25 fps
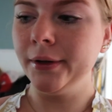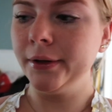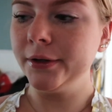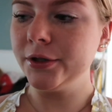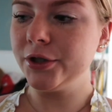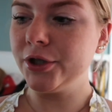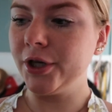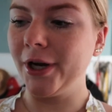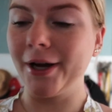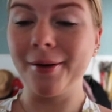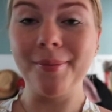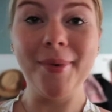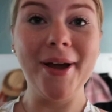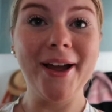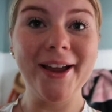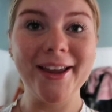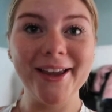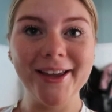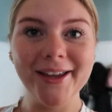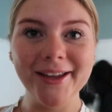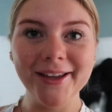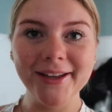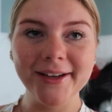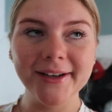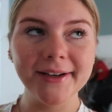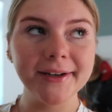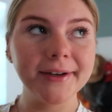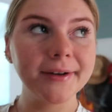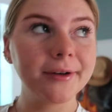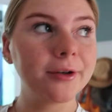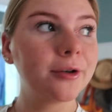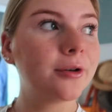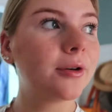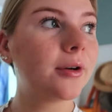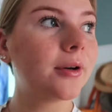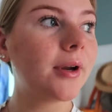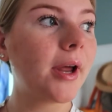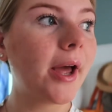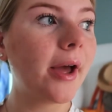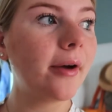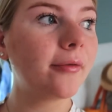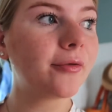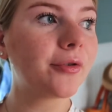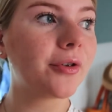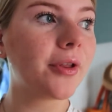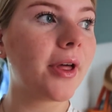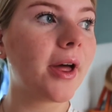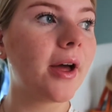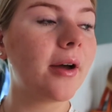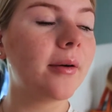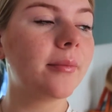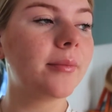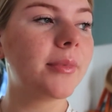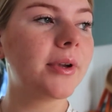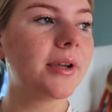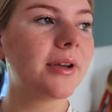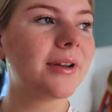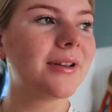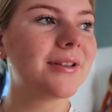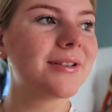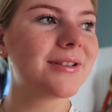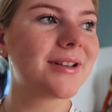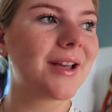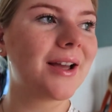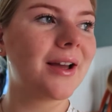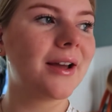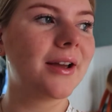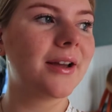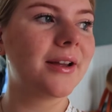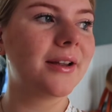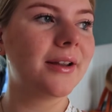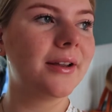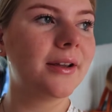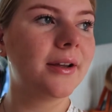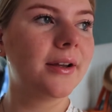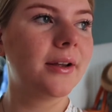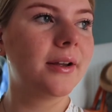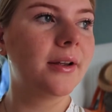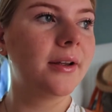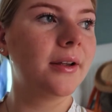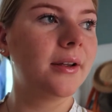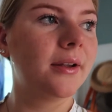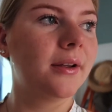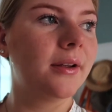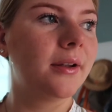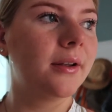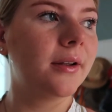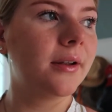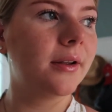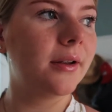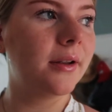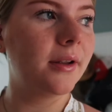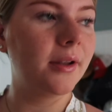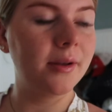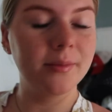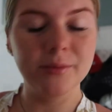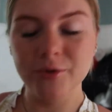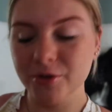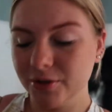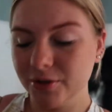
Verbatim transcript: check back in after that because I am